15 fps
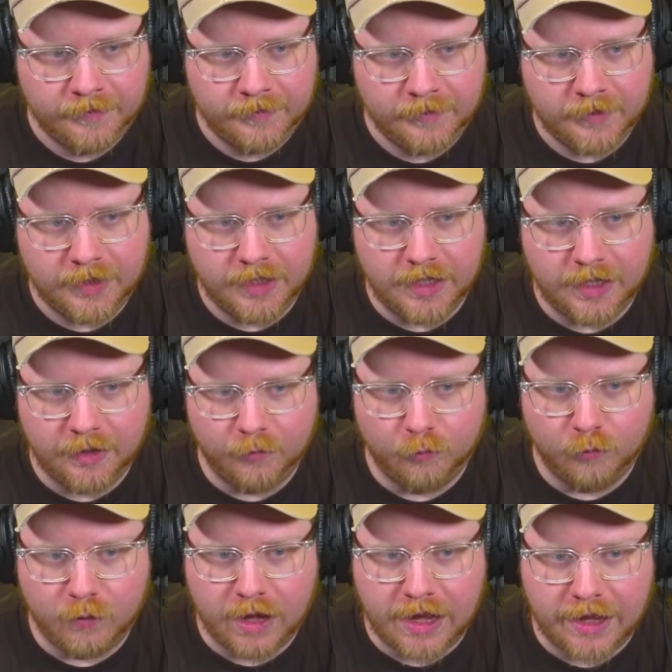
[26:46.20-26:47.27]

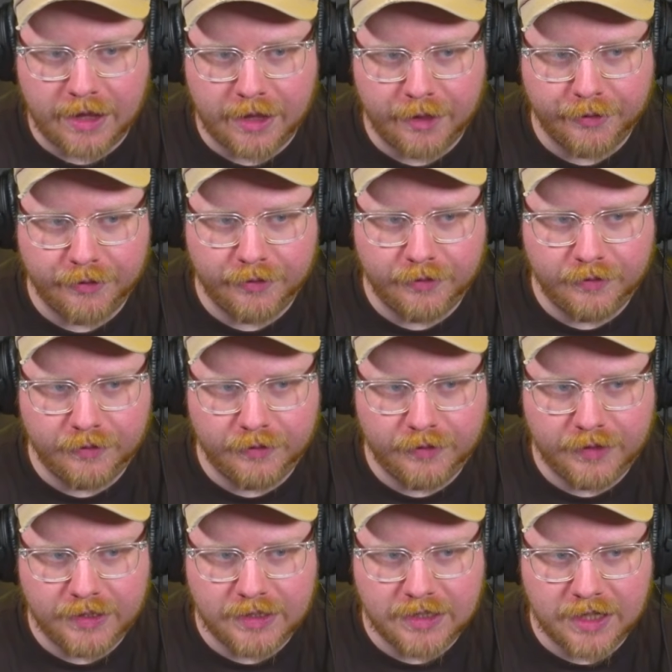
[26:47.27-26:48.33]
while
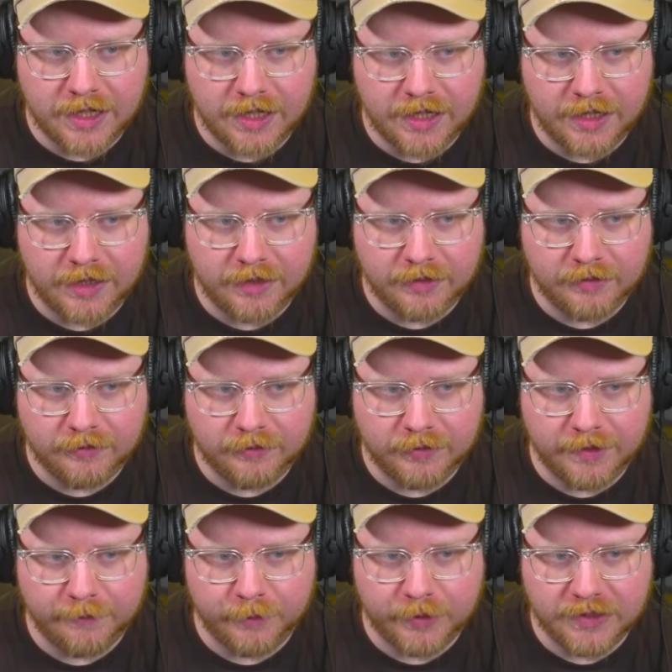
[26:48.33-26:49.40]
the
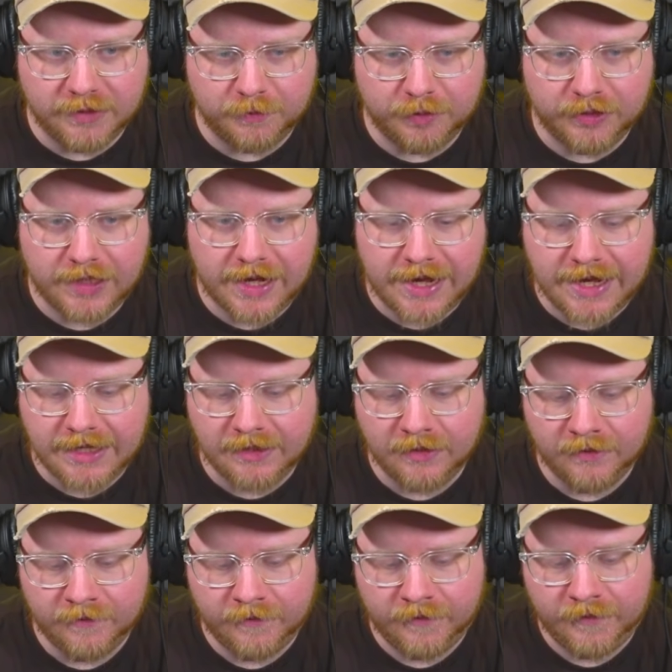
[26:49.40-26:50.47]
level is playing.
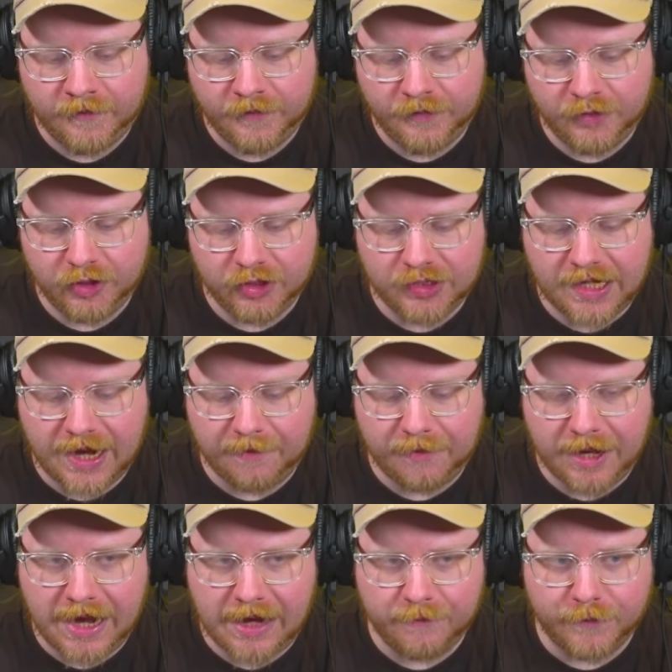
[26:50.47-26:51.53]
Just
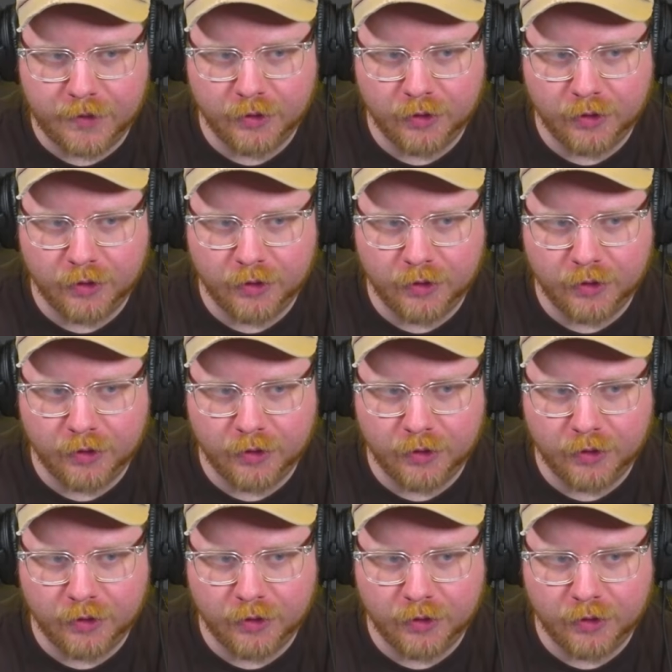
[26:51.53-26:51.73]
tap F on your